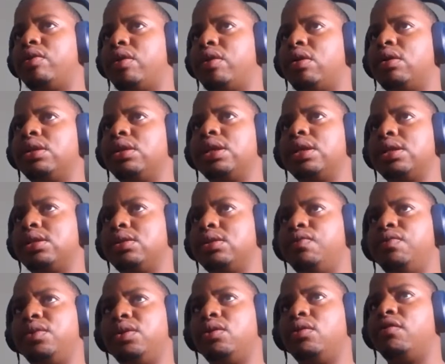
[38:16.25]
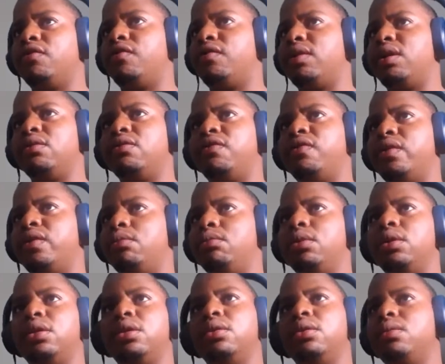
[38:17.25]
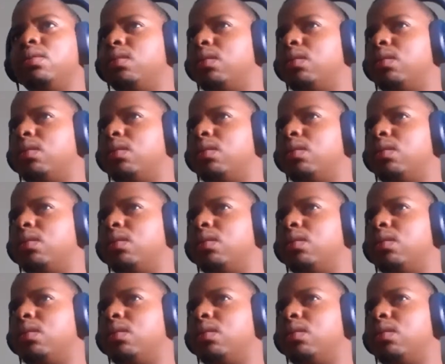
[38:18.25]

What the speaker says: around us, if we don't value family,